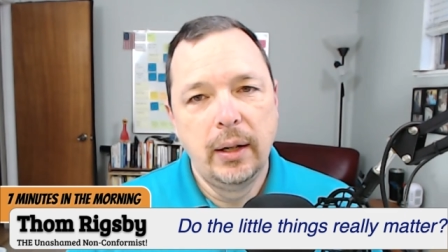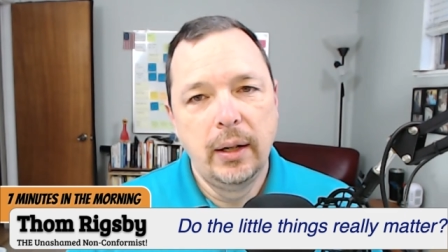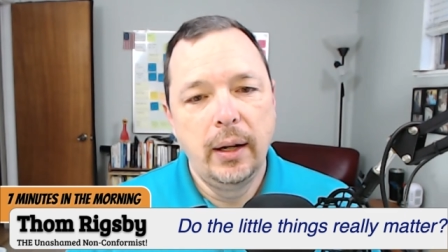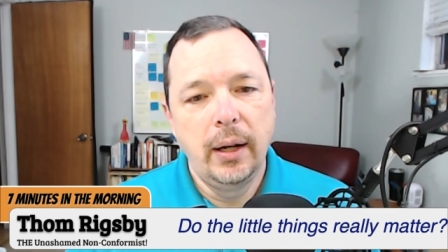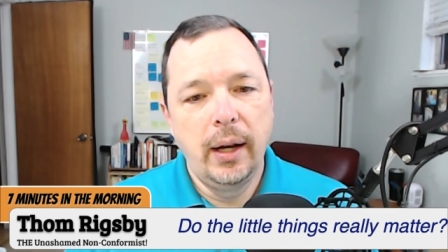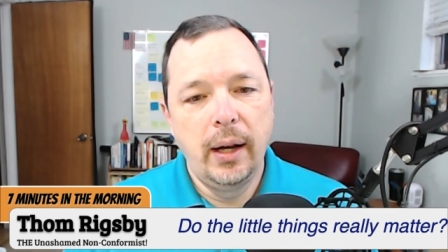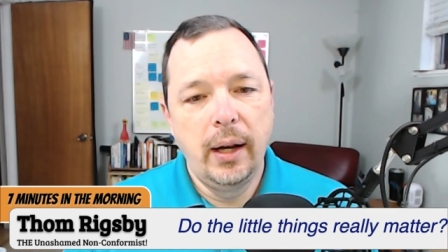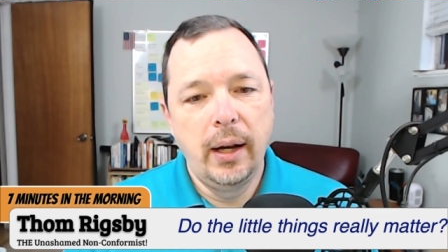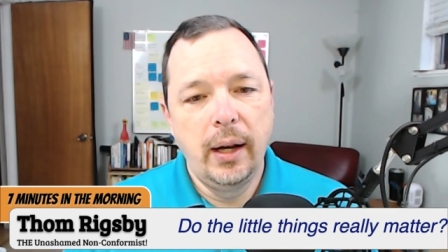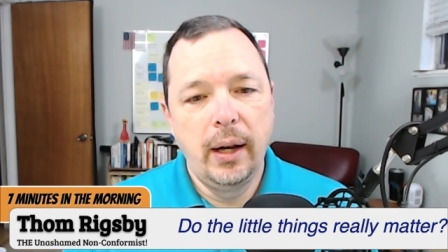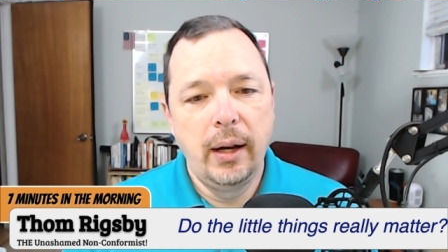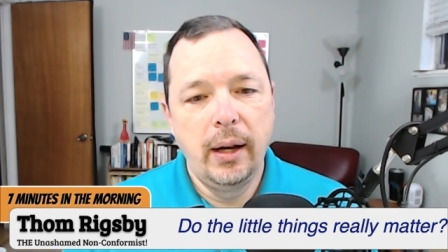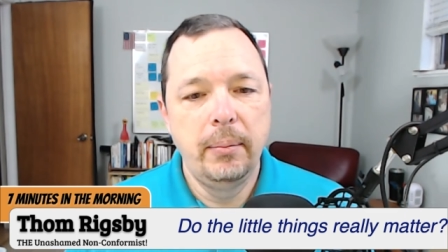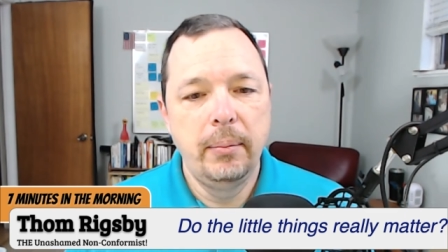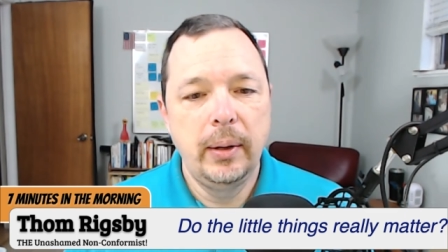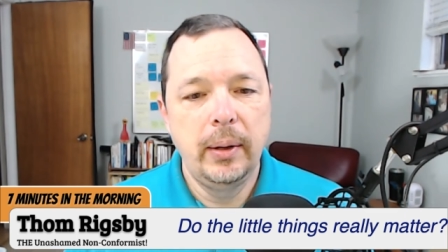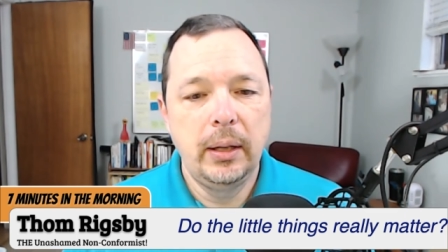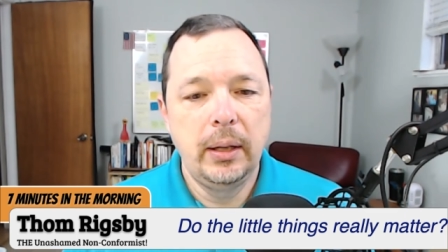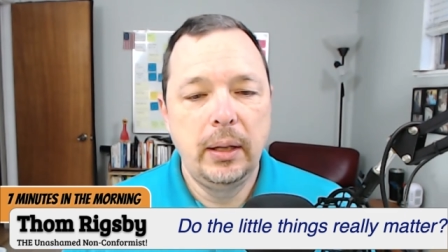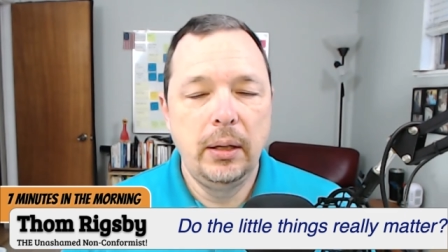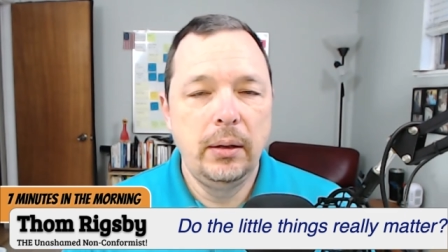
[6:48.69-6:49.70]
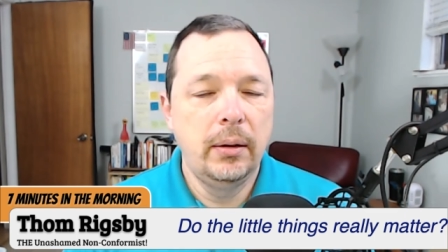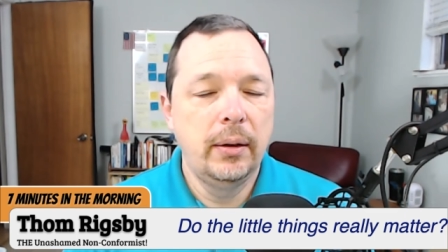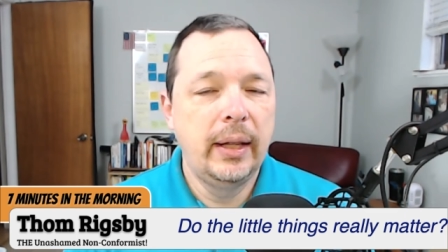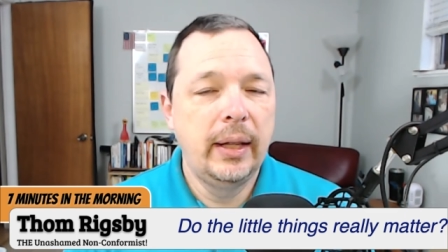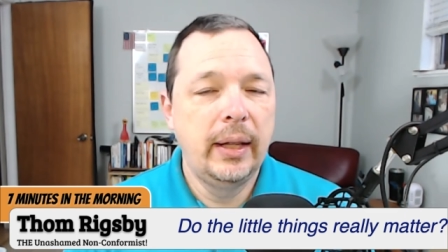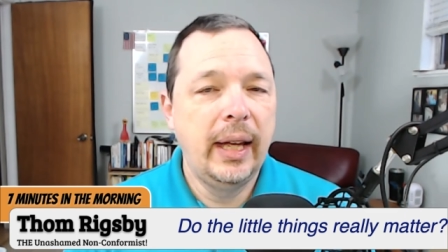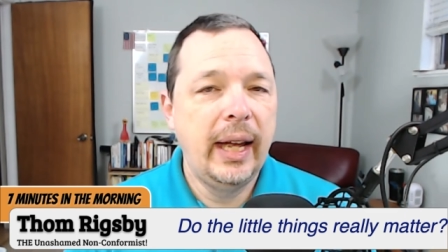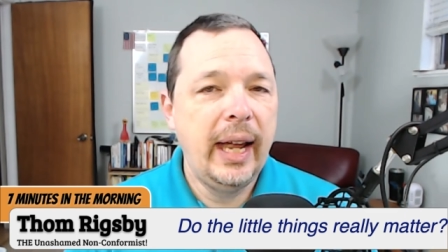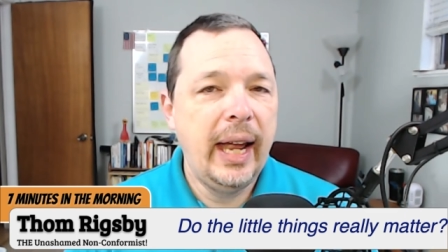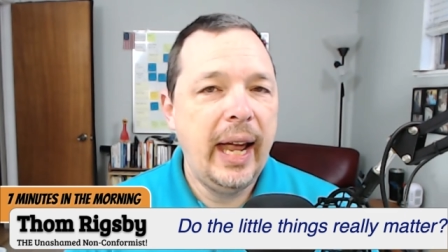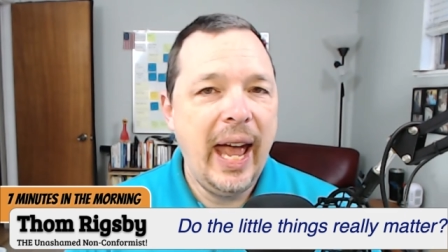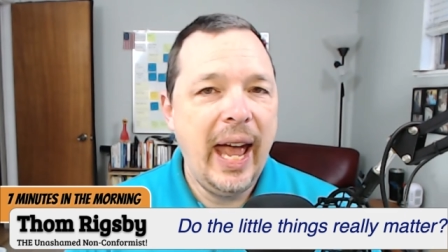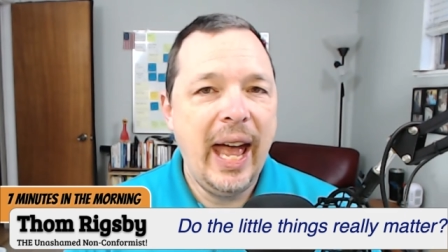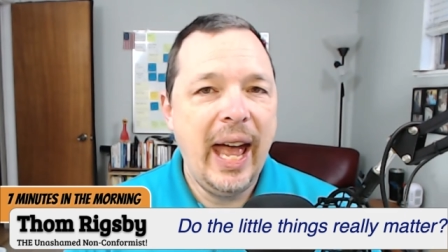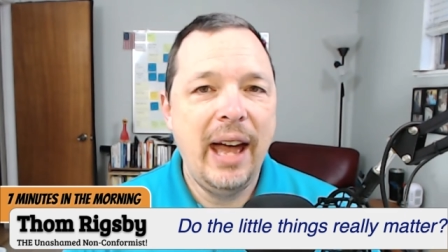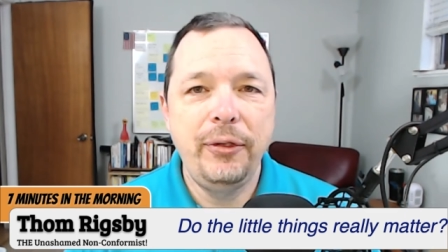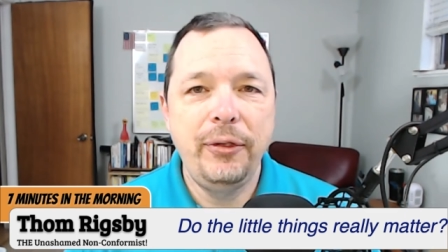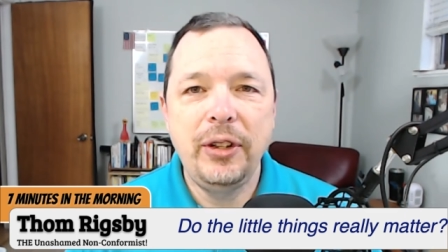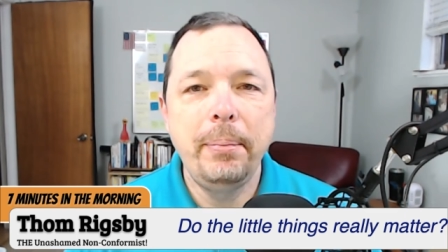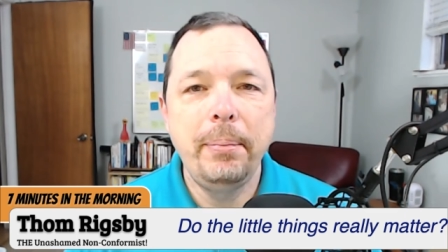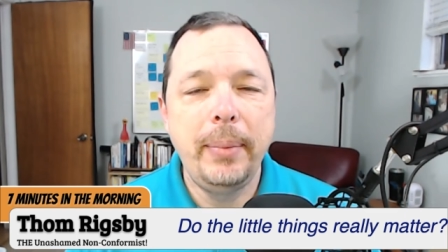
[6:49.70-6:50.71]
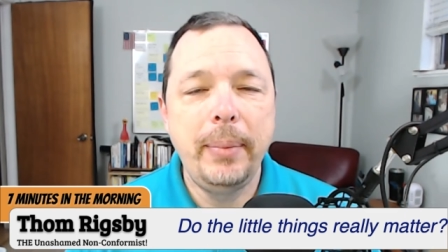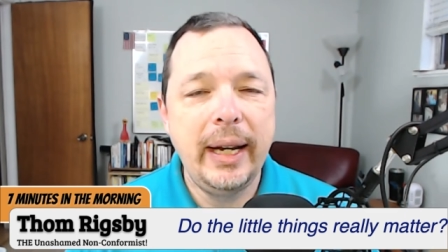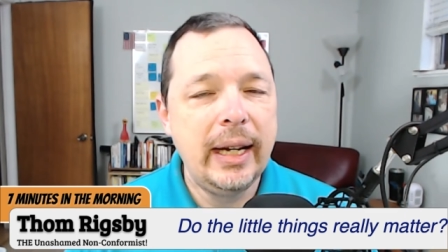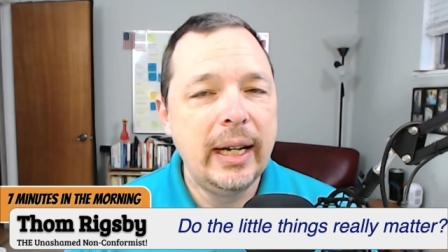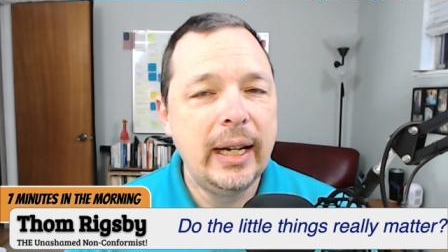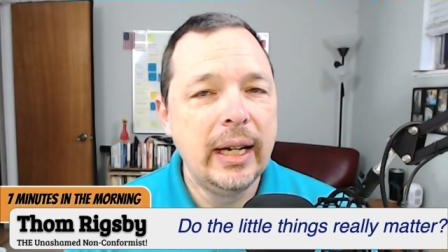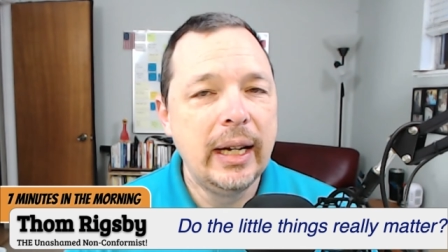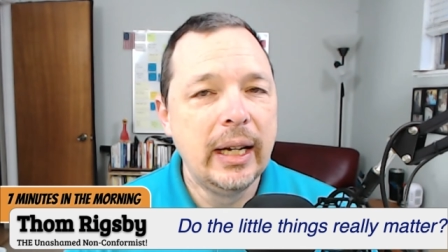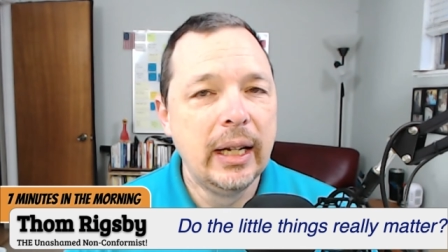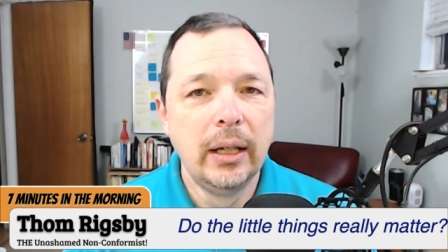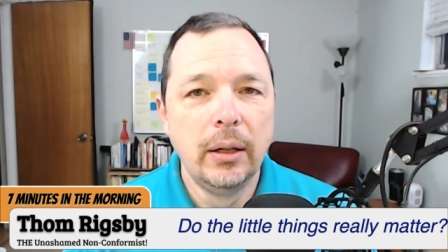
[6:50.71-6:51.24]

um, they have to be